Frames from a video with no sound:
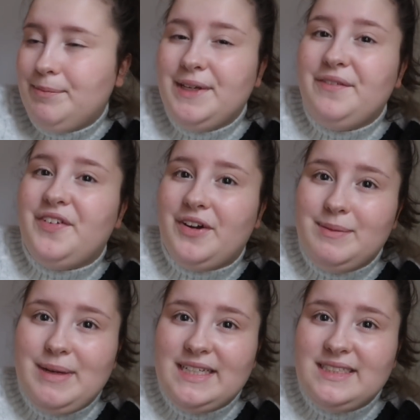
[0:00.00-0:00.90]
Keeping it
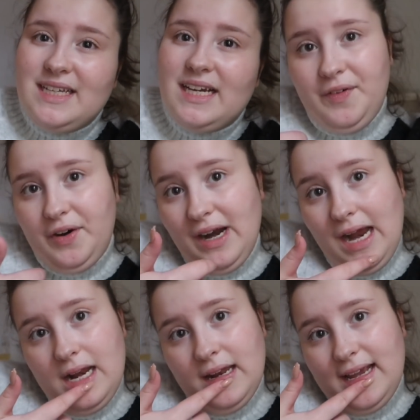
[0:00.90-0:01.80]
very basic for
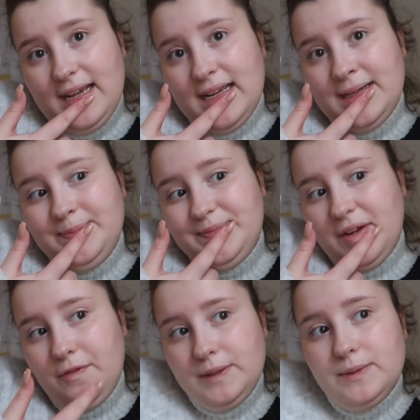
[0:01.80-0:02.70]
like
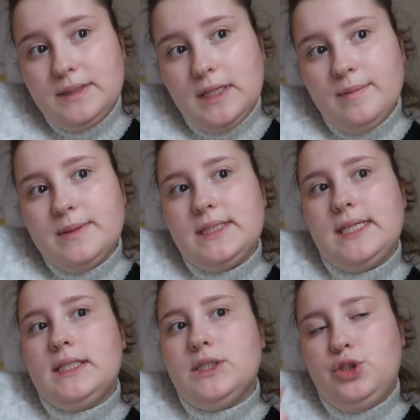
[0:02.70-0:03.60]
fruits. I've been
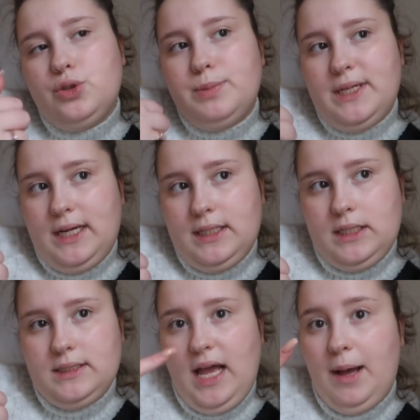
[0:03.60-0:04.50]
sticking to
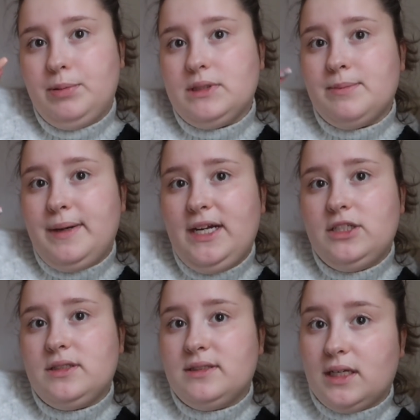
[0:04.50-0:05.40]
bananas, apples and
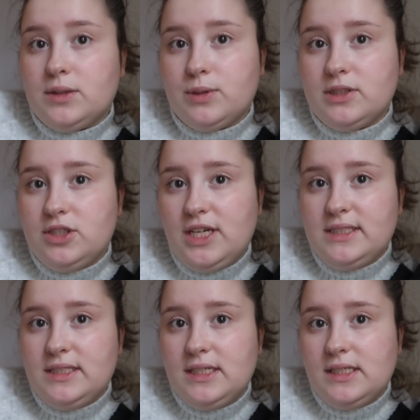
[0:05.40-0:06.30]
pears because that's what's
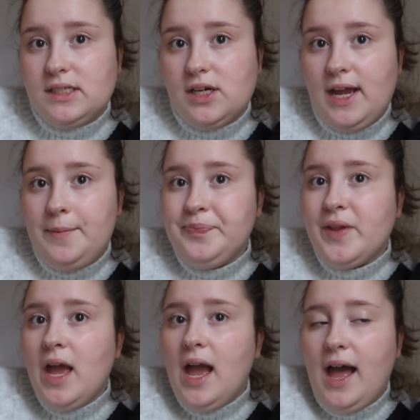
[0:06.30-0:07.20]
suggested in the diet.
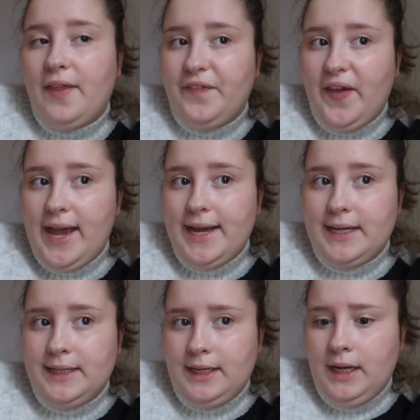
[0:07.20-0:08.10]
And
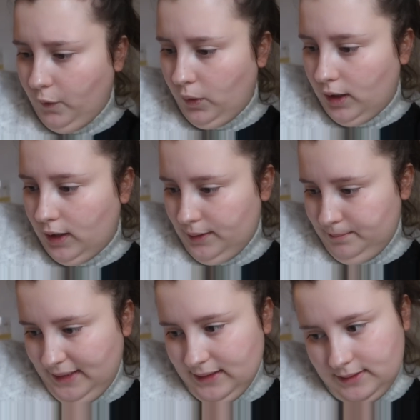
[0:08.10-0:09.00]
then for
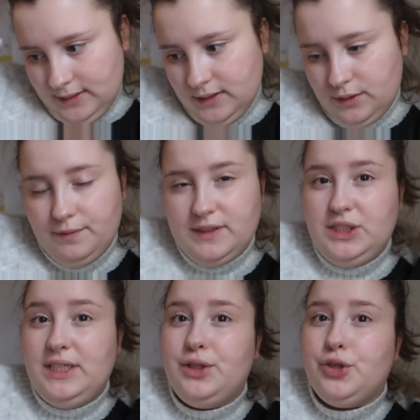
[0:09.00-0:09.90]
meals and stuff,
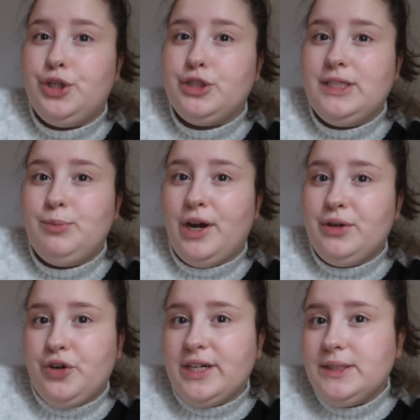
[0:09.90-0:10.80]
it's either usually
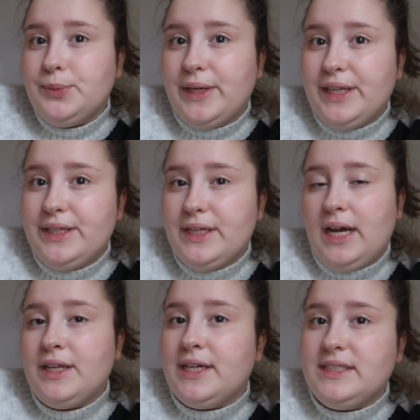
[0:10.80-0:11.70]
brown rice with
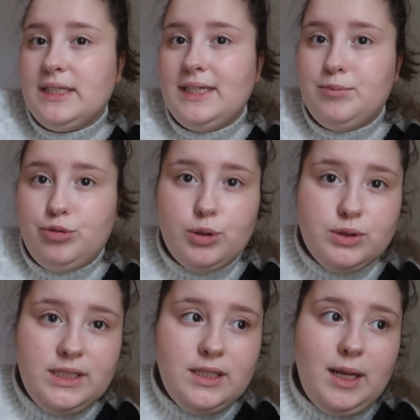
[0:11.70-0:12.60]
a nice lean
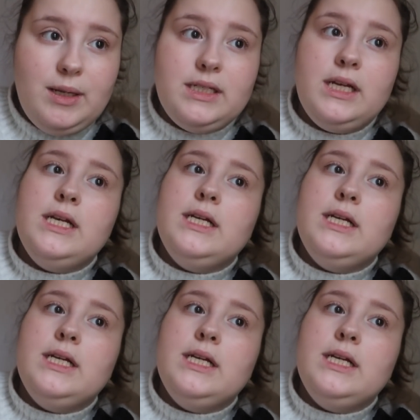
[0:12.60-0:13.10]
protein like